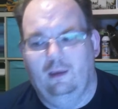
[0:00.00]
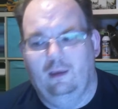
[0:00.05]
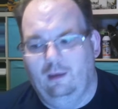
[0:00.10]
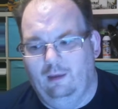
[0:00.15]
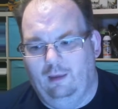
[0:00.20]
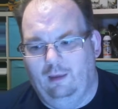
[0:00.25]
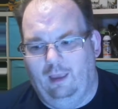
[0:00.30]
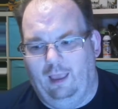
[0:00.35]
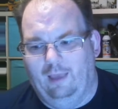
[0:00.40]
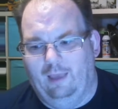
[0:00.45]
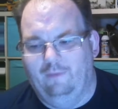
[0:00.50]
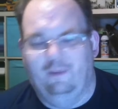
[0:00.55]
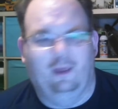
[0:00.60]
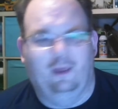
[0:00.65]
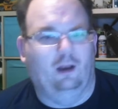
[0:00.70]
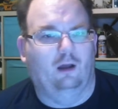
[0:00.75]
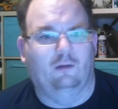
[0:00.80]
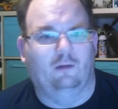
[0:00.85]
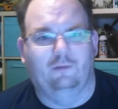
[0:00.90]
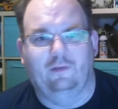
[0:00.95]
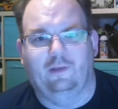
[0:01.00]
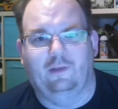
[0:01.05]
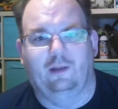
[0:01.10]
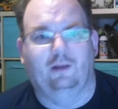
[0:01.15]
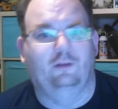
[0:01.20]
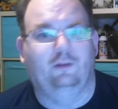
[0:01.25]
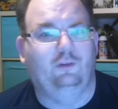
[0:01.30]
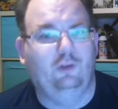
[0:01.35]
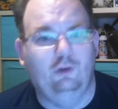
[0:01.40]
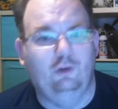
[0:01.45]
and then all of a sudden
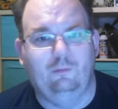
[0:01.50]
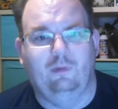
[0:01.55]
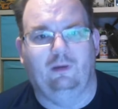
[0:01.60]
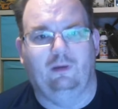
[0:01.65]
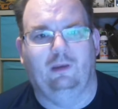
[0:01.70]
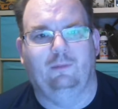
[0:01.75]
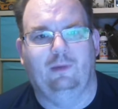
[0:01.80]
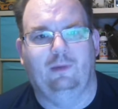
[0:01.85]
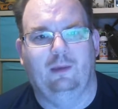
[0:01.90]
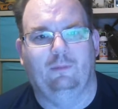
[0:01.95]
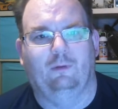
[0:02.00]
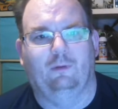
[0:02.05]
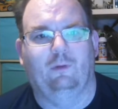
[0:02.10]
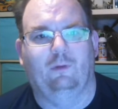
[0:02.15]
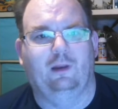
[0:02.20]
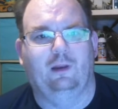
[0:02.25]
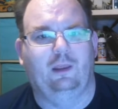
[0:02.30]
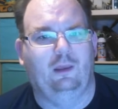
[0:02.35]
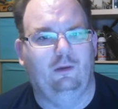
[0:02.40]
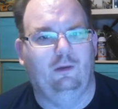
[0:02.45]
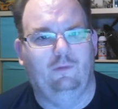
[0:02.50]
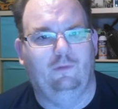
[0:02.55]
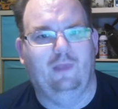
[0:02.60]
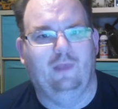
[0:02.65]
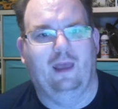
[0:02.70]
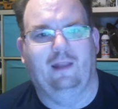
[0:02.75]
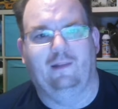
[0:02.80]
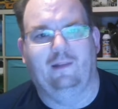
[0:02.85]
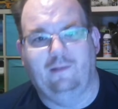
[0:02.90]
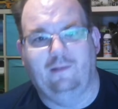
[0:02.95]
2 million people want to use
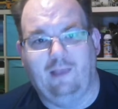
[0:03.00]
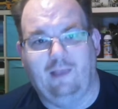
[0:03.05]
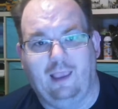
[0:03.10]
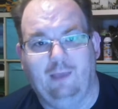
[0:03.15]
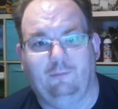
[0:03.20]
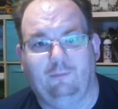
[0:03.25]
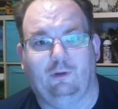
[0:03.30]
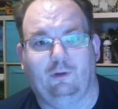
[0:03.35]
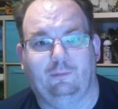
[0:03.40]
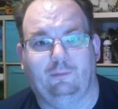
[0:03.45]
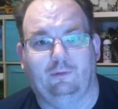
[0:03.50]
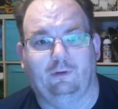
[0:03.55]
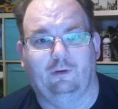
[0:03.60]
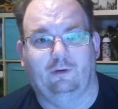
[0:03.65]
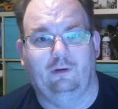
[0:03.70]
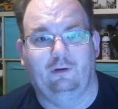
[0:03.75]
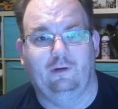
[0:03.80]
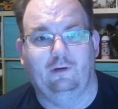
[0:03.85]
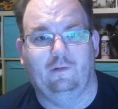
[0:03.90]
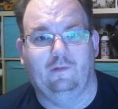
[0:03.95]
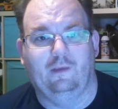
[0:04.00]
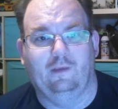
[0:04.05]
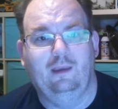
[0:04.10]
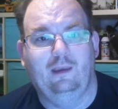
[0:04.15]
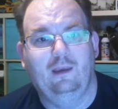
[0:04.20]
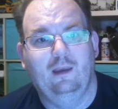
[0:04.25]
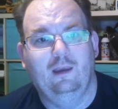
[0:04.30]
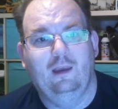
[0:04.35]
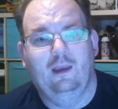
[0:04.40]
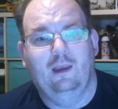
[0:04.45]
that same cryptocurrency,
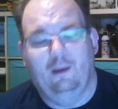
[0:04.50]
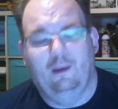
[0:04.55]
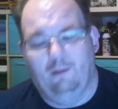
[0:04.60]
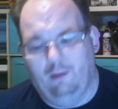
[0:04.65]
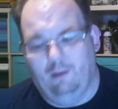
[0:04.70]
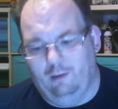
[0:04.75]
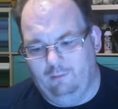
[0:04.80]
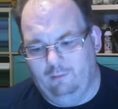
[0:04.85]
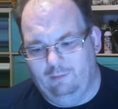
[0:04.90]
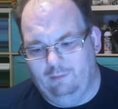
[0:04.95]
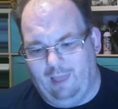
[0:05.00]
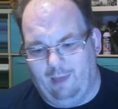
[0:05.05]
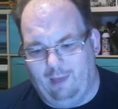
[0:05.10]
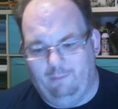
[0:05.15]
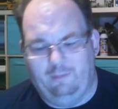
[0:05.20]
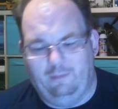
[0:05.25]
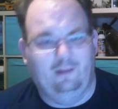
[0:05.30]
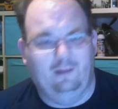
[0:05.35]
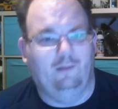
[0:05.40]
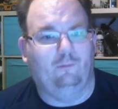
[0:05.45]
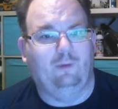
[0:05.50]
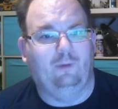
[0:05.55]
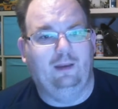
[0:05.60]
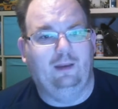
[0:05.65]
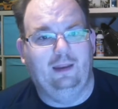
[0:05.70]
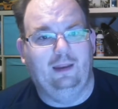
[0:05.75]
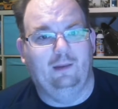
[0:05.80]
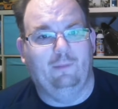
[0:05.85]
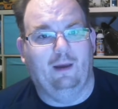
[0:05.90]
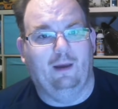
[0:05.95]
that means we
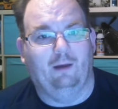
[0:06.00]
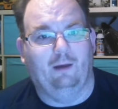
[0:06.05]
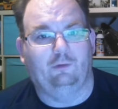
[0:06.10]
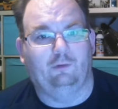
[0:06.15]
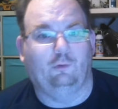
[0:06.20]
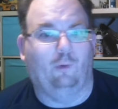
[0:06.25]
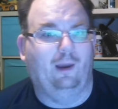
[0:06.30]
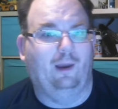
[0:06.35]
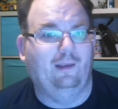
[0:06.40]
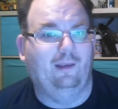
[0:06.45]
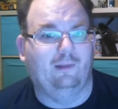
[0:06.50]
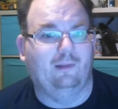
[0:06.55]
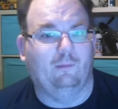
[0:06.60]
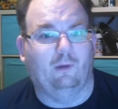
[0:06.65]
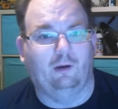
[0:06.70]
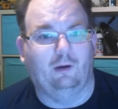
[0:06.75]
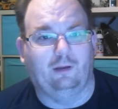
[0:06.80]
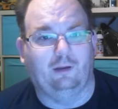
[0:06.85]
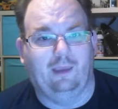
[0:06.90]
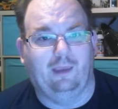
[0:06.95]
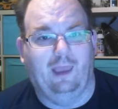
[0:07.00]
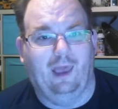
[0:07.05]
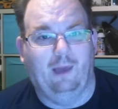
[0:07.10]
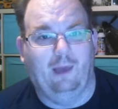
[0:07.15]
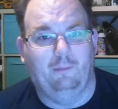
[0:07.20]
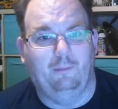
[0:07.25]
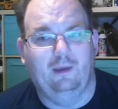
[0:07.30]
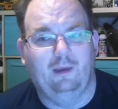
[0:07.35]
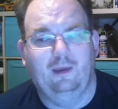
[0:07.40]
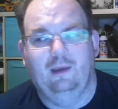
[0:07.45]
need about twice the market
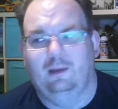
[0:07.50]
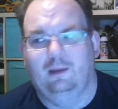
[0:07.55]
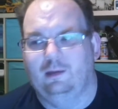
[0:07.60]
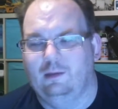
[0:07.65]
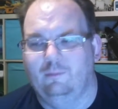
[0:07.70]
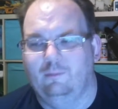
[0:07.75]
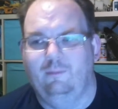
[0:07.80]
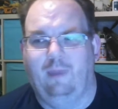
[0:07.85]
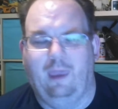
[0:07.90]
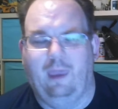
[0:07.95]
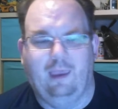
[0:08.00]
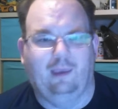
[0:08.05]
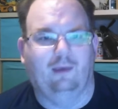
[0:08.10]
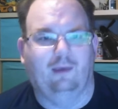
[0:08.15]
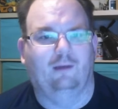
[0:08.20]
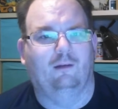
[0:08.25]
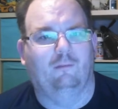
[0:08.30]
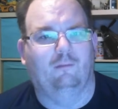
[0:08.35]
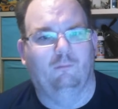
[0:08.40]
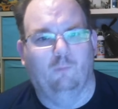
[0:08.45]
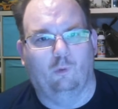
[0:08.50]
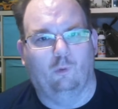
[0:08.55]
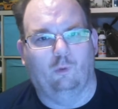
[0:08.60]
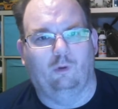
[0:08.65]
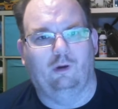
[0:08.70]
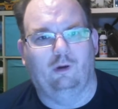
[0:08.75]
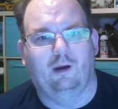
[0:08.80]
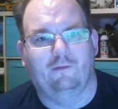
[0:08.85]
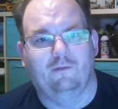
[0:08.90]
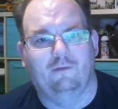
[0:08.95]
cap to make
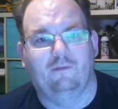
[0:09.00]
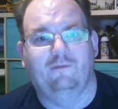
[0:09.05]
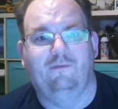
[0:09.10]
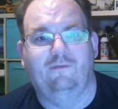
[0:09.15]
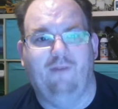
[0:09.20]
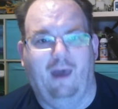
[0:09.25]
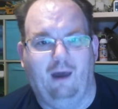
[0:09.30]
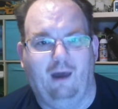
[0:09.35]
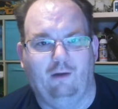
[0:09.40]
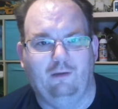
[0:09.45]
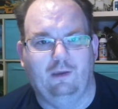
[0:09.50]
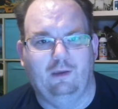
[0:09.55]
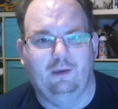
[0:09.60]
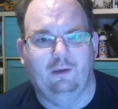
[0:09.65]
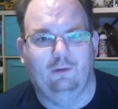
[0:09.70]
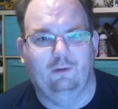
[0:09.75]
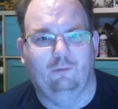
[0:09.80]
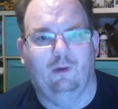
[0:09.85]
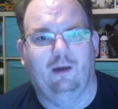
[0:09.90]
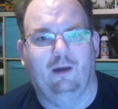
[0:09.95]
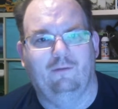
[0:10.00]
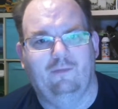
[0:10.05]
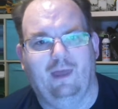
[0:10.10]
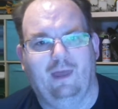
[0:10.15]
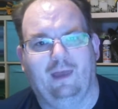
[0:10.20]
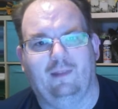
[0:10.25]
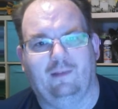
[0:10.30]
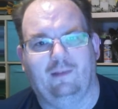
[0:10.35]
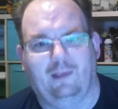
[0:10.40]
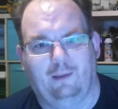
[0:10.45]
more of a value of
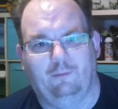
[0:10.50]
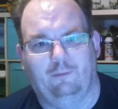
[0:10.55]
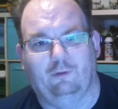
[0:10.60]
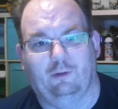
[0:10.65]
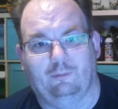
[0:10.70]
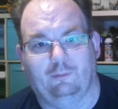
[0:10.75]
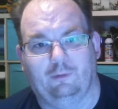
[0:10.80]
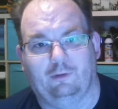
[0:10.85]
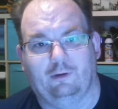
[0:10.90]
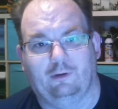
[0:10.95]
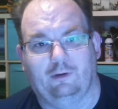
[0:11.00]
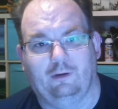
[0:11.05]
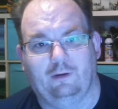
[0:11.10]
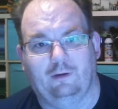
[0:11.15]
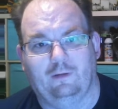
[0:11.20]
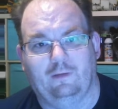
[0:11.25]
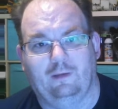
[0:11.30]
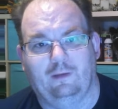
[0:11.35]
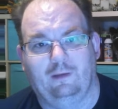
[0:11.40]
that same cryptocurrency.